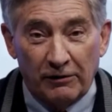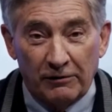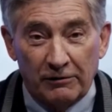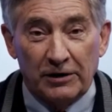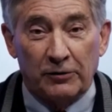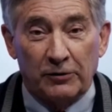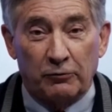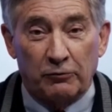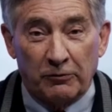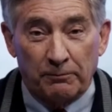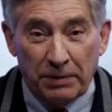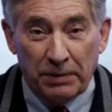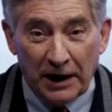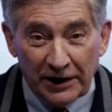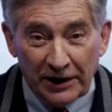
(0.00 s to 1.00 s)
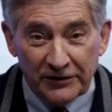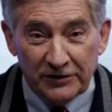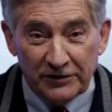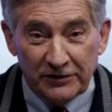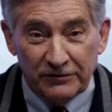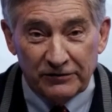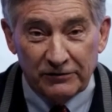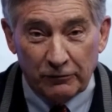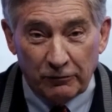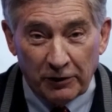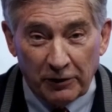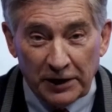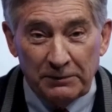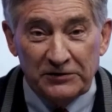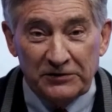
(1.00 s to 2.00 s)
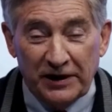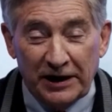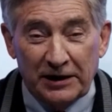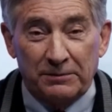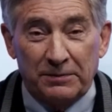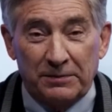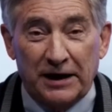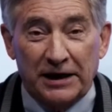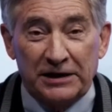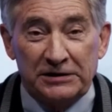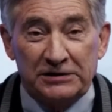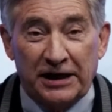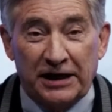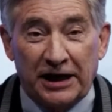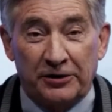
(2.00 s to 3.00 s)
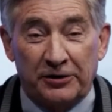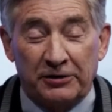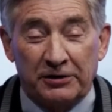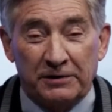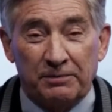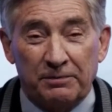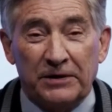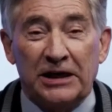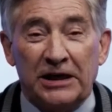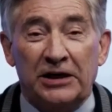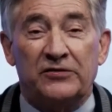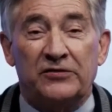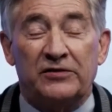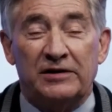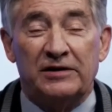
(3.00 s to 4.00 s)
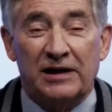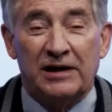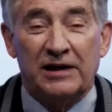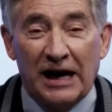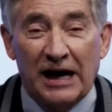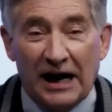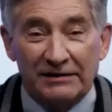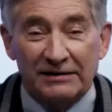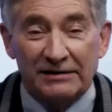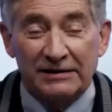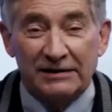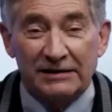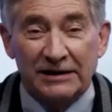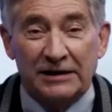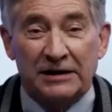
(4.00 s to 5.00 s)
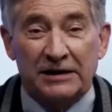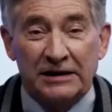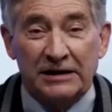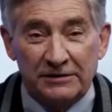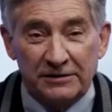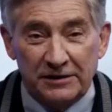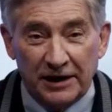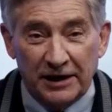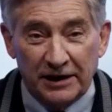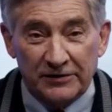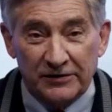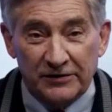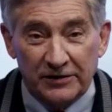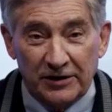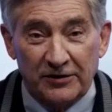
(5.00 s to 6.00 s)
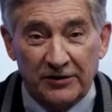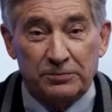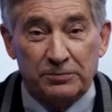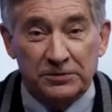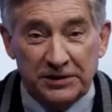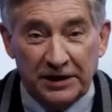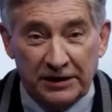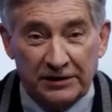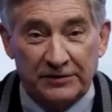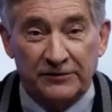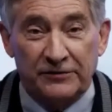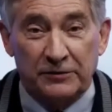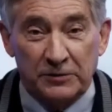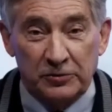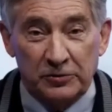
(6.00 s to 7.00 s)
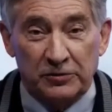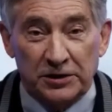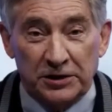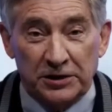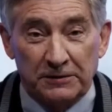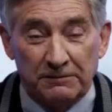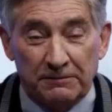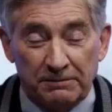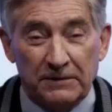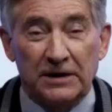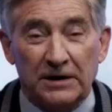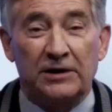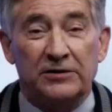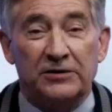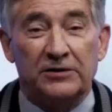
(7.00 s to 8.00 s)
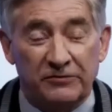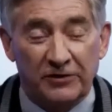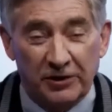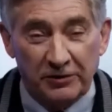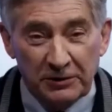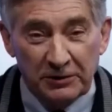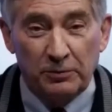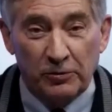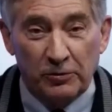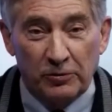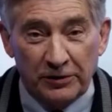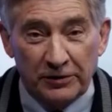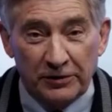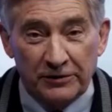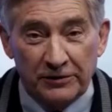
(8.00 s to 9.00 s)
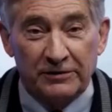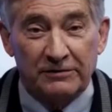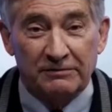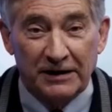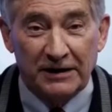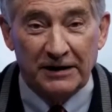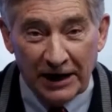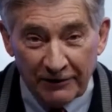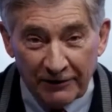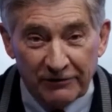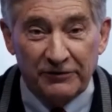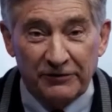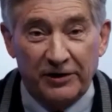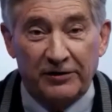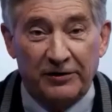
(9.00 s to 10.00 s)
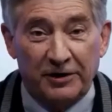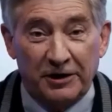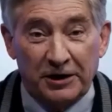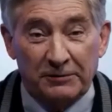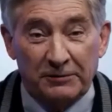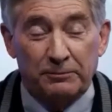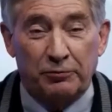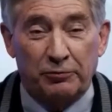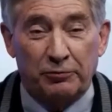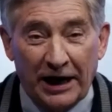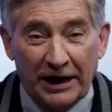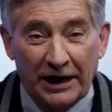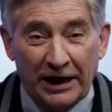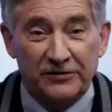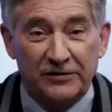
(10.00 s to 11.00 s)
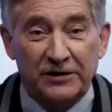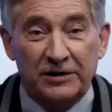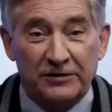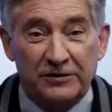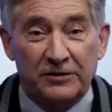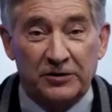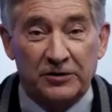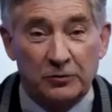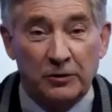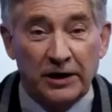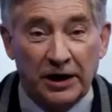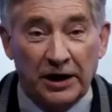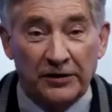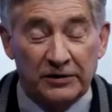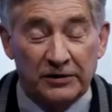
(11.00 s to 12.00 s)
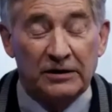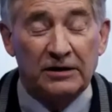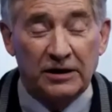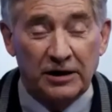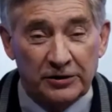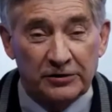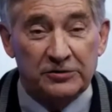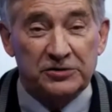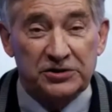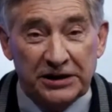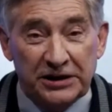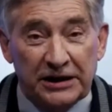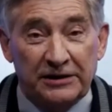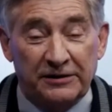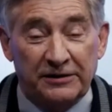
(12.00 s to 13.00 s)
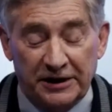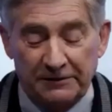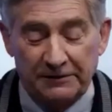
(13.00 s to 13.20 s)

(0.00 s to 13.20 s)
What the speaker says: a positive rabies antibody titer is not an index of protective immunity. It is very important every veterinarian practicing in the US understand that.